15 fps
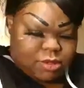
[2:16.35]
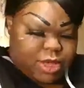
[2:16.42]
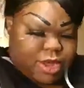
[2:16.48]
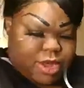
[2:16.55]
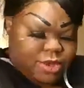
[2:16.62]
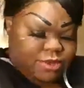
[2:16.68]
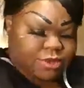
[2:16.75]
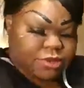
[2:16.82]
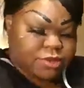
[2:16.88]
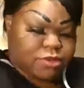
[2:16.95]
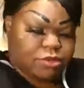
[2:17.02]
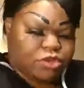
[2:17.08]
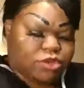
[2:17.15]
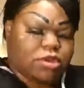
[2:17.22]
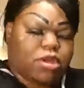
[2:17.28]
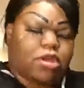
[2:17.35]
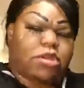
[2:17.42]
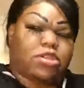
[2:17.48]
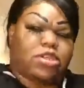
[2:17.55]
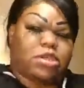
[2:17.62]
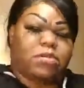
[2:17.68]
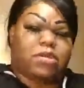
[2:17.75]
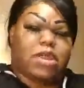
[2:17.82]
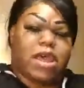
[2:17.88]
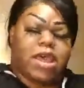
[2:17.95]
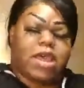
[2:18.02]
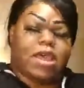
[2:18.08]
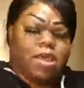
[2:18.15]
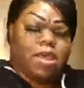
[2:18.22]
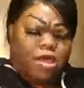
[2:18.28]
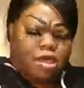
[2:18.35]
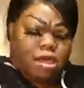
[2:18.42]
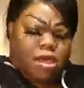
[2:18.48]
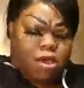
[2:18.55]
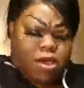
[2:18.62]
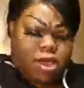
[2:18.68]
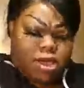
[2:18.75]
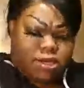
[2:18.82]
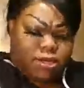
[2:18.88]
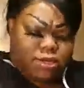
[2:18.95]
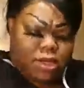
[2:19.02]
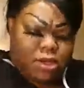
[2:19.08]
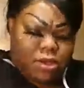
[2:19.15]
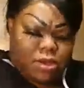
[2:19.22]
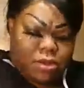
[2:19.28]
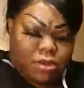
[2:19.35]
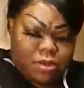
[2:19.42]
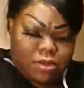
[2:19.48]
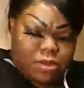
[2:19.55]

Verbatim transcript: cancer uh, Gemini. All right. So